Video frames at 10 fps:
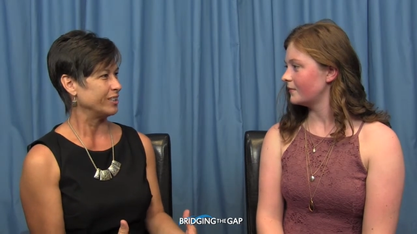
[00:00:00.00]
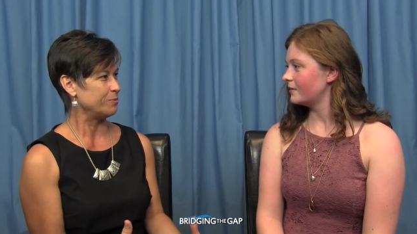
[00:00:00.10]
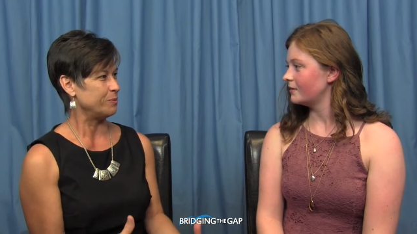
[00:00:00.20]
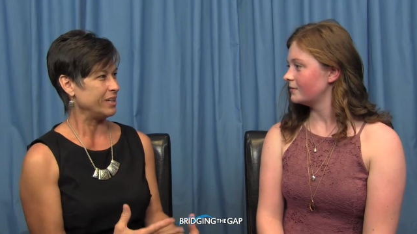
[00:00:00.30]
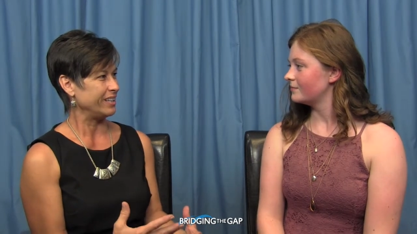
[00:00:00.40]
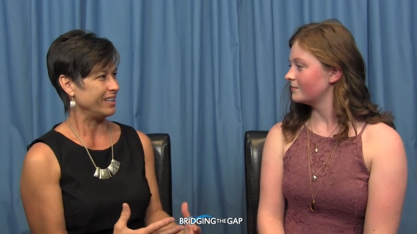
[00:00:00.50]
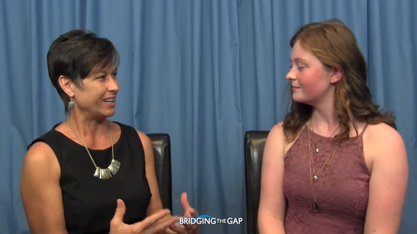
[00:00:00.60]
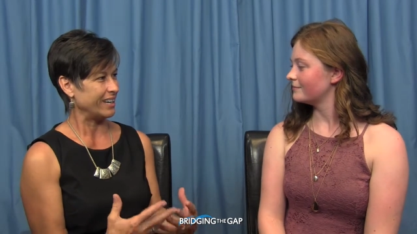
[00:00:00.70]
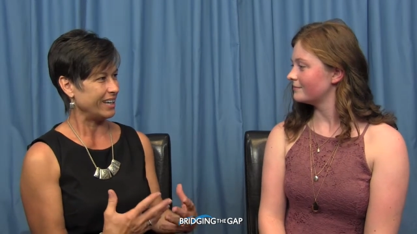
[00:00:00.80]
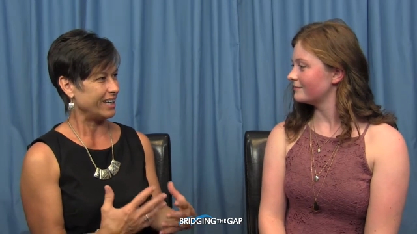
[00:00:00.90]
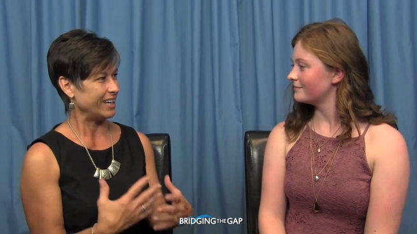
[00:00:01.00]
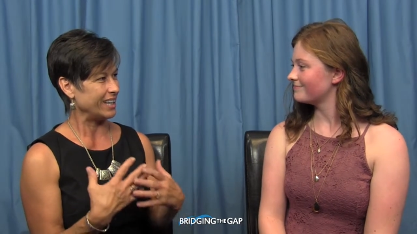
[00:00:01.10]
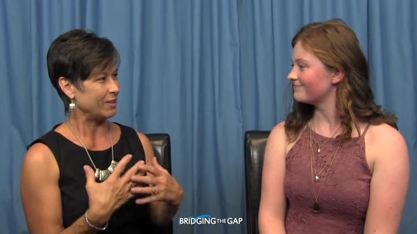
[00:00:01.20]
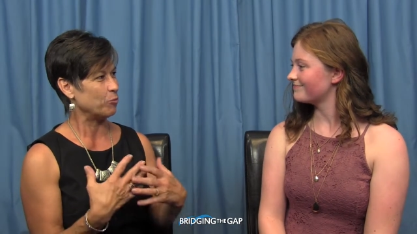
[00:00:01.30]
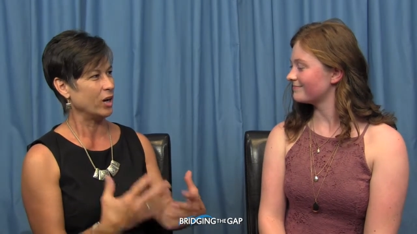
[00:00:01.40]
Speaker 1: to be
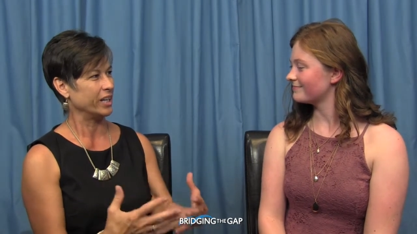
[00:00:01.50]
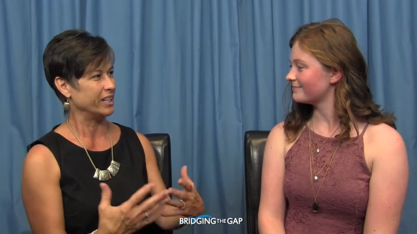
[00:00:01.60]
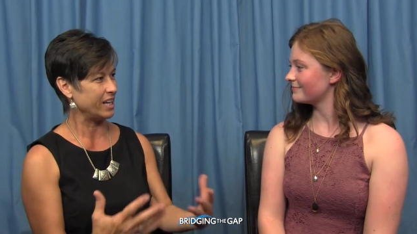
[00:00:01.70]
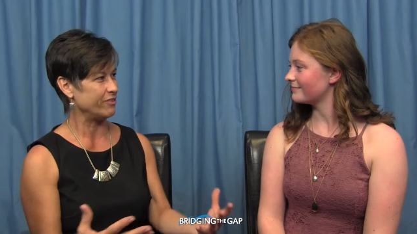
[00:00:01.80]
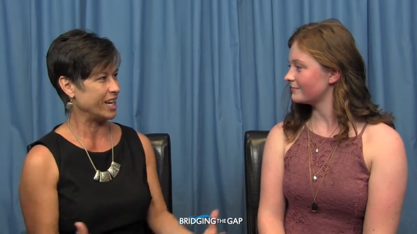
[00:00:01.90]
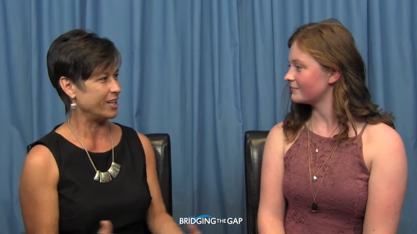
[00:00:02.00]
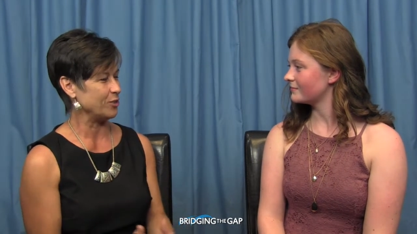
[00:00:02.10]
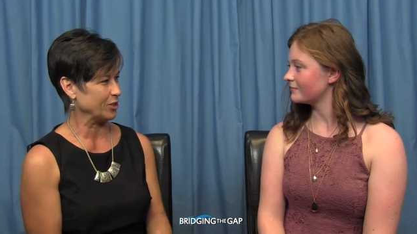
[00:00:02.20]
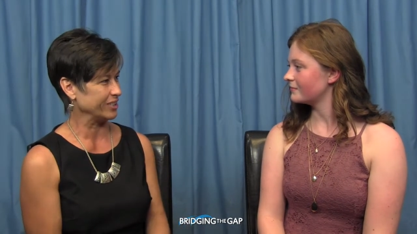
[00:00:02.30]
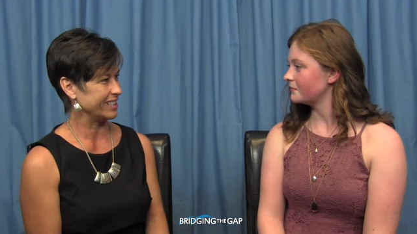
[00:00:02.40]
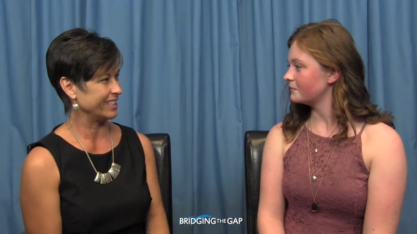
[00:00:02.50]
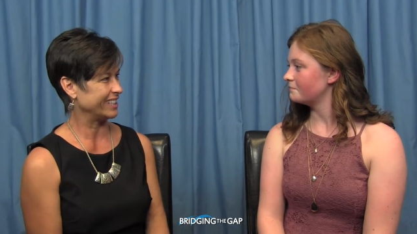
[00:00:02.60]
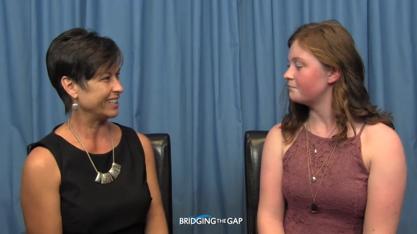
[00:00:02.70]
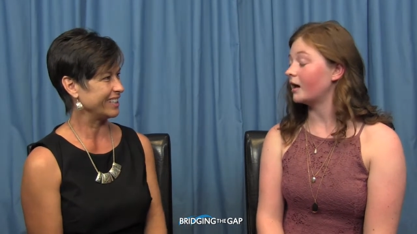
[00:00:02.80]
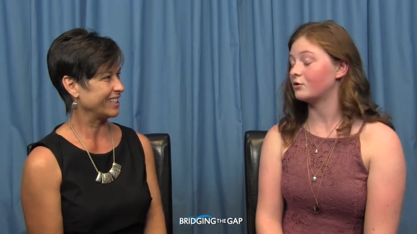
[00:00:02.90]
in what in aviation?
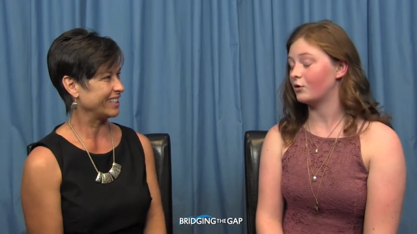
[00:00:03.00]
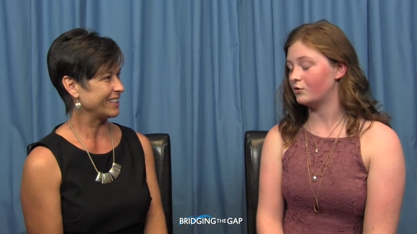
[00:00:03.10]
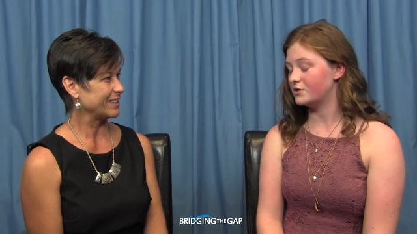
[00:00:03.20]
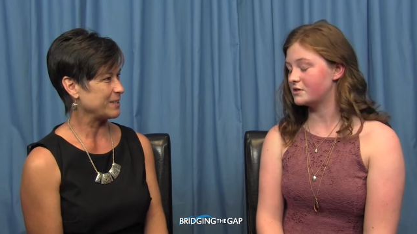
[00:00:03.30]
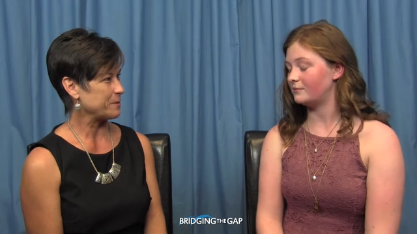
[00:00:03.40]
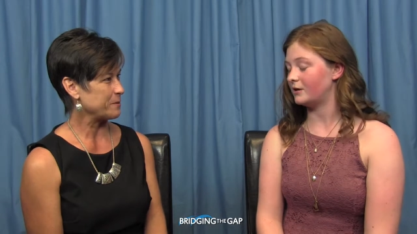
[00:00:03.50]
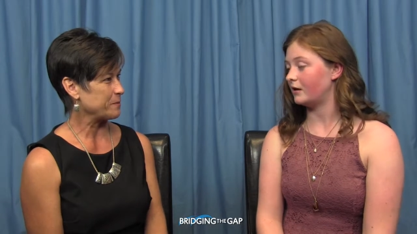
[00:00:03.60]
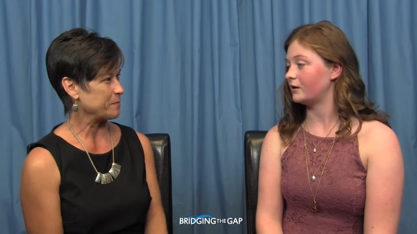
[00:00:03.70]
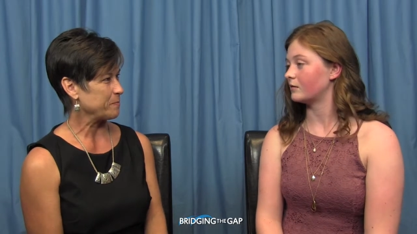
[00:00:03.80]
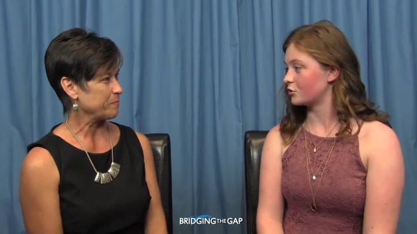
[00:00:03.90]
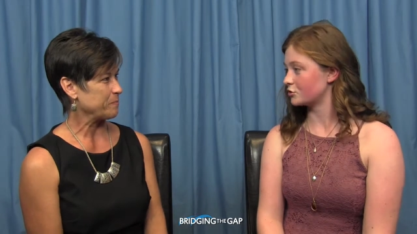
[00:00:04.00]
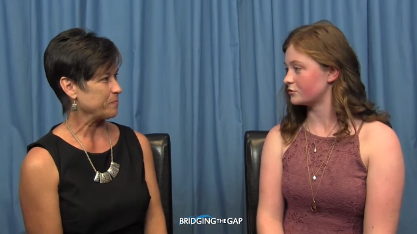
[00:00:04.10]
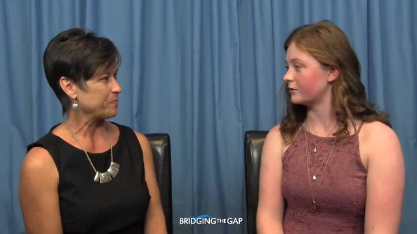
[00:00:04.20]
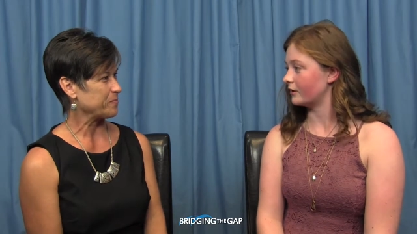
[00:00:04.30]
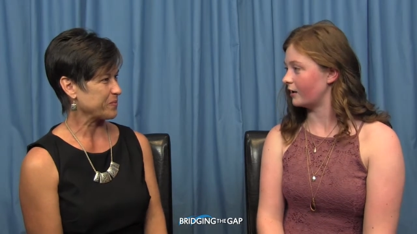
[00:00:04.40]
Speaker 2: My goal is to be a
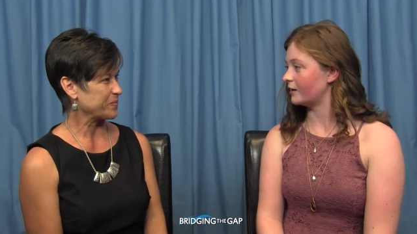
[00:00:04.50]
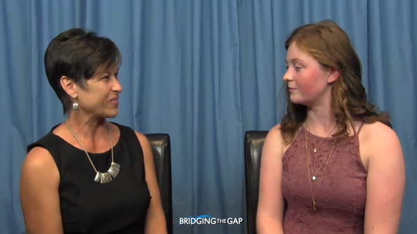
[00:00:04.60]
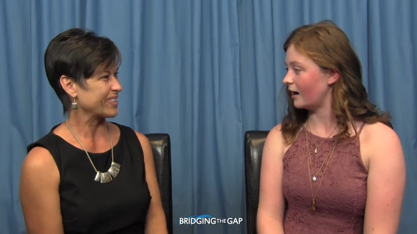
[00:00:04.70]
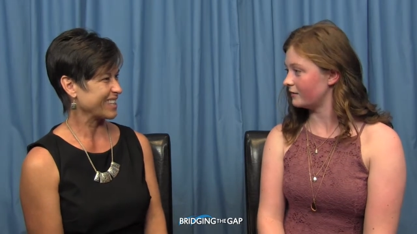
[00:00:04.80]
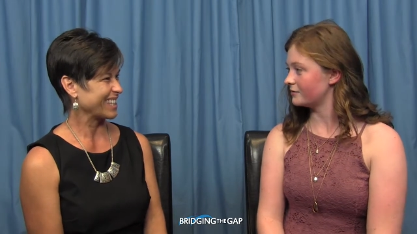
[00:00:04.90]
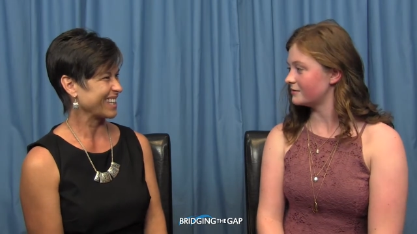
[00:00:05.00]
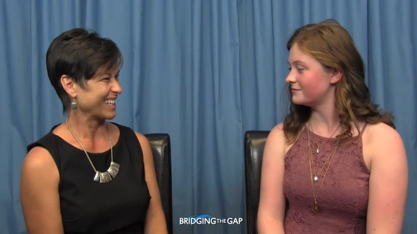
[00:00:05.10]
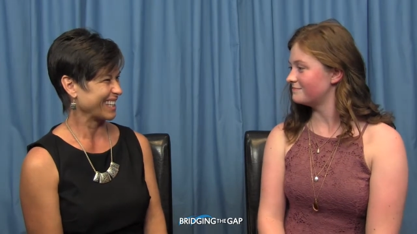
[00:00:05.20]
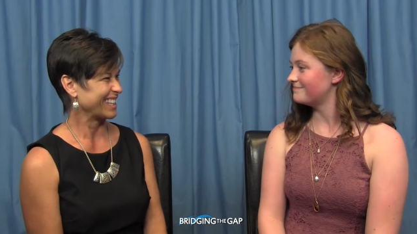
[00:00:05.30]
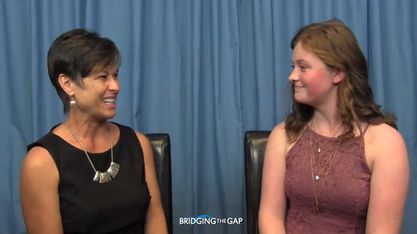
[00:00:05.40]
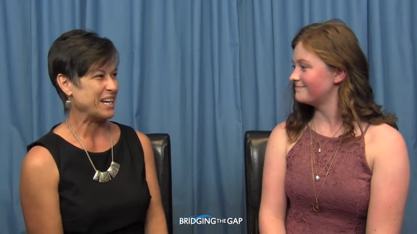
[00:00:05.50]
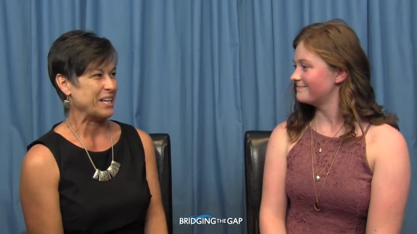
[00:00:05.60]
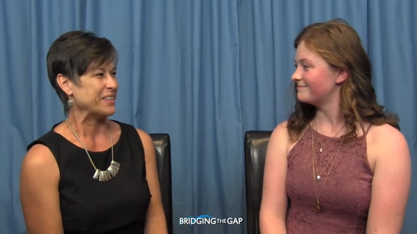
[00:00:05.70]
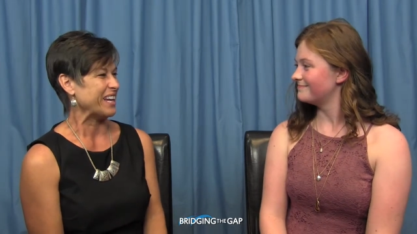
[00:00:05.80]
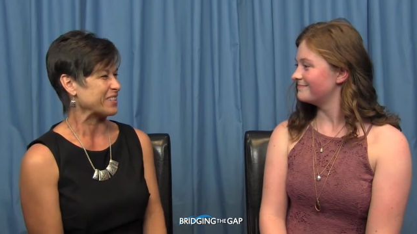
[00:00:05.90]
commercial airline pilot.
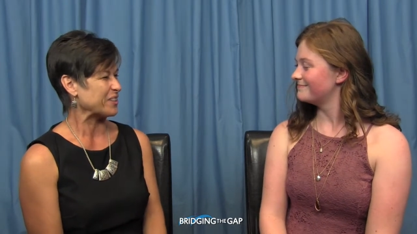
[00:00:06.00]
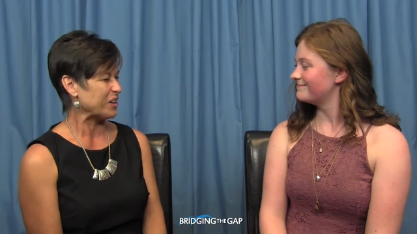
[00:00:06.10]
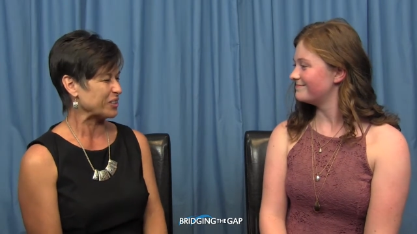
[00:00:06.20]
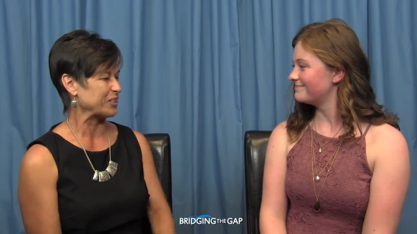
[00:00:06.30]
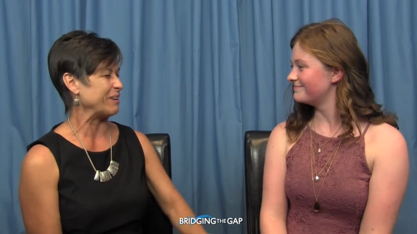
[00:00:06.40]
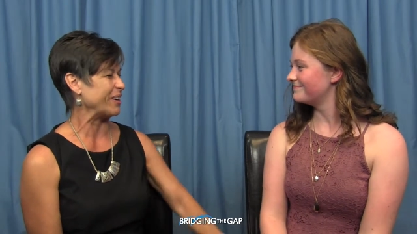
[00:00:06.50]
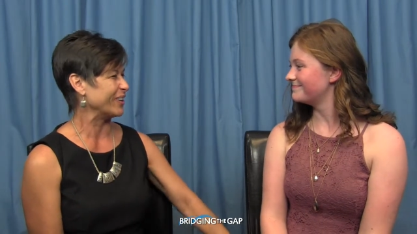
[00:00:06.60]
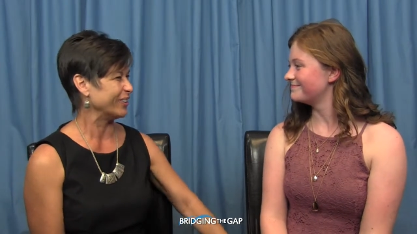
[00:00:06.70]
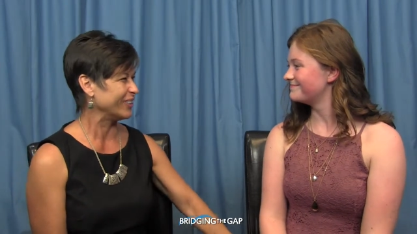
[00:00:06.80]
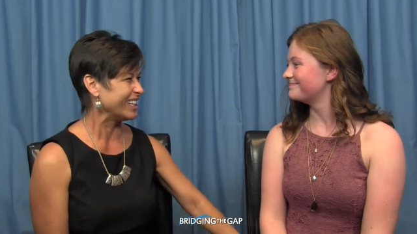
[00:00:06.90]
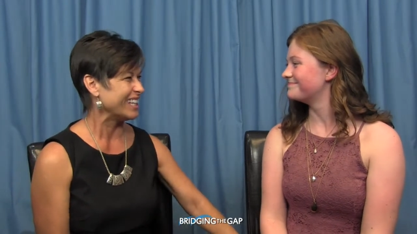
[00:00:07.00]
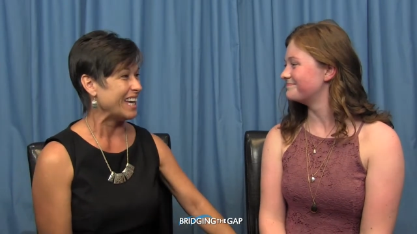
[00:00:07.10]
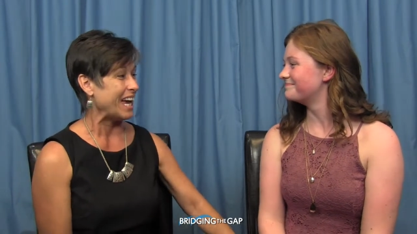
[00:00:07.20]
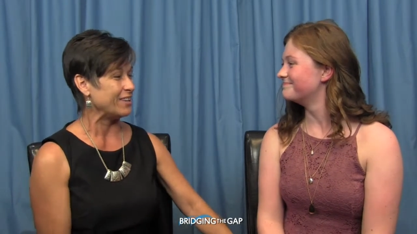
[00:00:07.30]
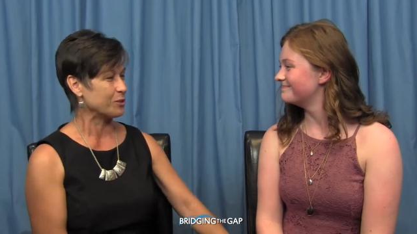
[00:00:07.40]
Speaker 1: That is awesome, Ariel. That,
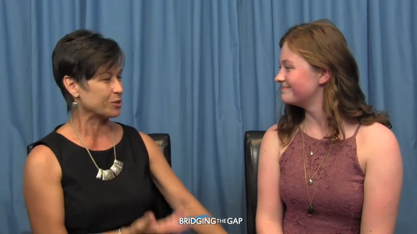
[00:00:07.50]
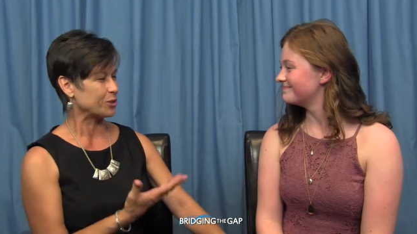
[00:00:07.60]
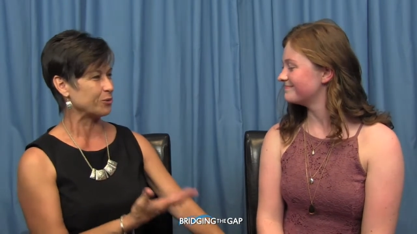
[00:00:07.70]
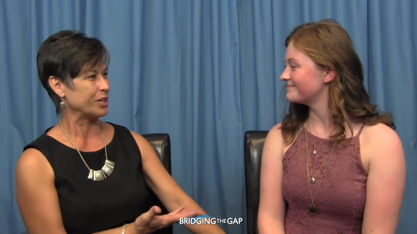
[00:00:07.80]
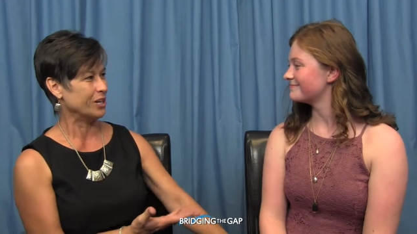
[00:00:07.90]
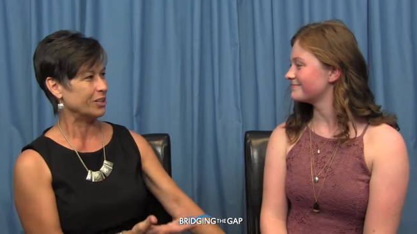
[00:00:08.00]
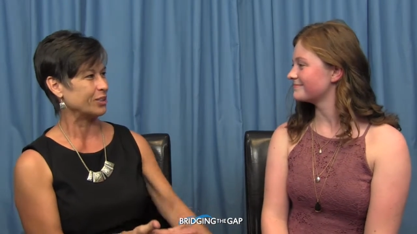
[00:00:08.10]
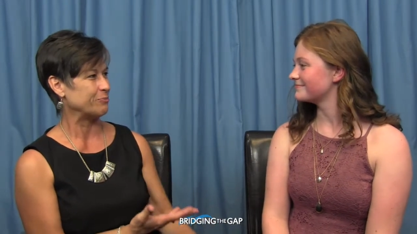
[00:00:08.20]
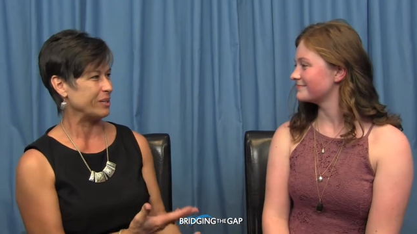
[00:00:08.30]
and you're so young to